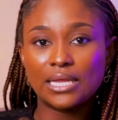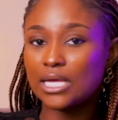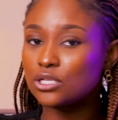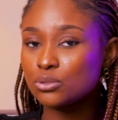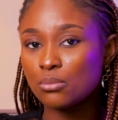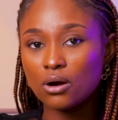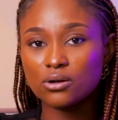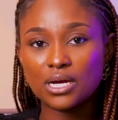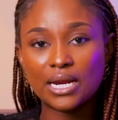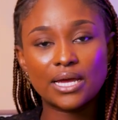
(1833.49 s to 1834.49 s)
And
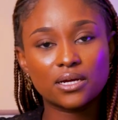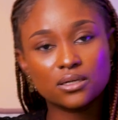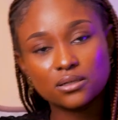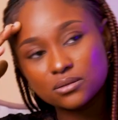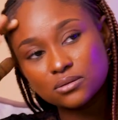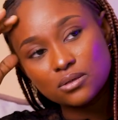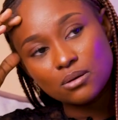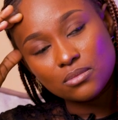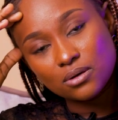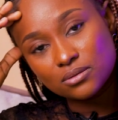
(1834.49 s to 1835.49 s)
tomorrow you're like,
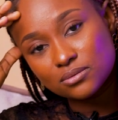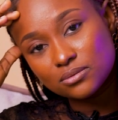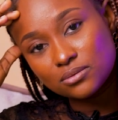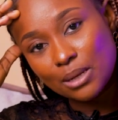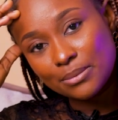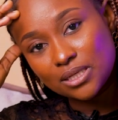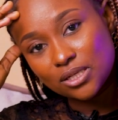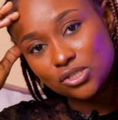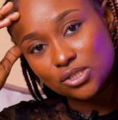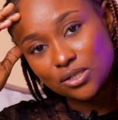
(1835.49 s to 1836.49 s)
oh, I'm
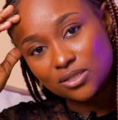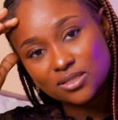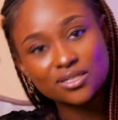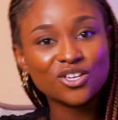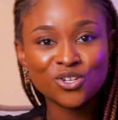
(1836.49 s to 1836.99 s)
making Jesus.